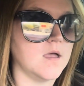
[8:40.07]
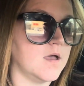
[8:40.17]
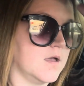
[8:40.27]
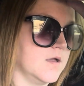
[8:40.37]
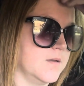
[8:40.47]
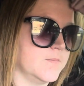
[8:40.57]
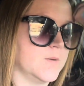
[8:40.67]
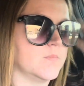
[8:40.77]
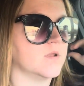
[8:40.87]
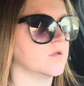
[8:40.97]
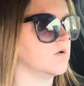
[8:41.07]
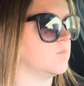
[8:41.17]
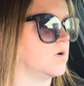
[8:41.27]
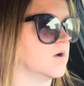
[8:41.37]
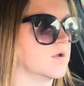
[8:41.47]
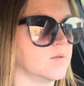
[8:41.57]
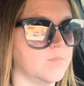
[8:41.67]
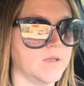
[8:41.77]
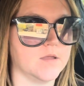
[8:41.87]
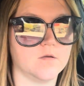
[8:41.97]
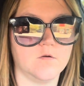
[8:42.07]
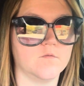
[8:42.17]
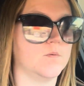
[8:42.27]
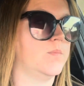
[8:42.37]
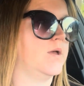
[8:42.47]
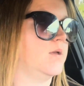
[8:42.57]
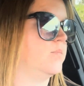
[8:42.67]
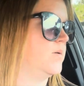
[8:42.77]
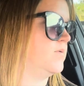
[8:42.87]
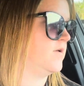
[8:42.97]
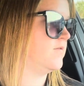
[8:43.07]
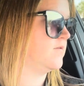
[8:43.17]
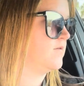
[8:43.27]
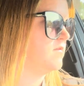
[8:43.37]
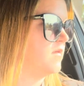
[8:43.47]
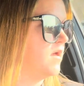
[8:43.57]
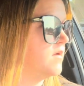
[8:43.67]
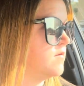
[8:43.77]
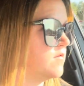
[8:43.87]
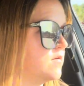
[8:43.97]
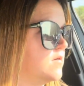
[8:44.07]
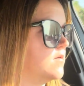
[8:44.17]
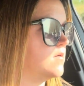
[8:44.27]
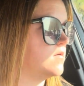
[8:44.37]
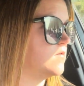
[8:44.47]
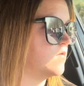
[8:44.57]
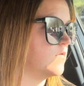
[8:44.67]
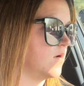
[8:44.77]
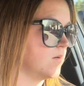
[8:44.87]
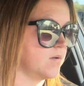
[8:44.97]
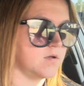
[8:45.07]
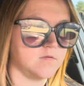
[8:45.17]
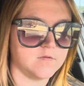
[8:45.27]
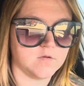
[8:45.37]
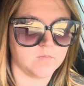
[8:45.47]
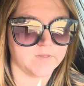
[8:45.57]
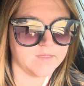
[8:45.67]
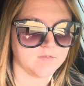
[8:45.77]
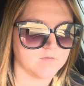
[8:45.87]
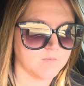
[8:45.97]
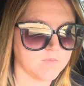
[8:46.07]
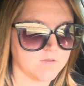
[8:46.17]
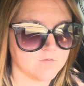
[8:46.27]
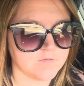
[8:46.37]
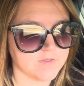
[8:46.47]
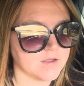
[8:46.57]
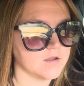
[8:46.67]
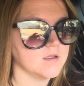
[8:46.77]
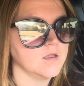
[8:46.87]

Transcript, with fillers: Um, I'm gonna go park back over by Publix slash Starbucks and hope I get something over there